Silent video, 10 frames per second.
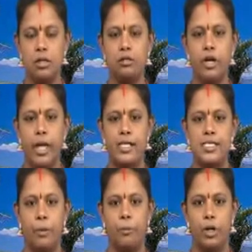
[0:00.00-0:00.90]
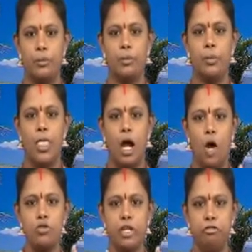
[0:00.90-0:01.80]
For example,
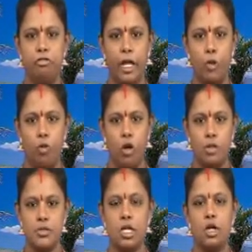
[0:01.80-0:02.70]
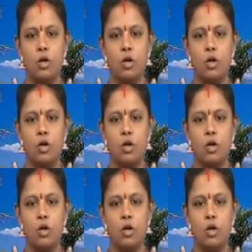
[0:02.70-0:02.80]
out of 5 volumes,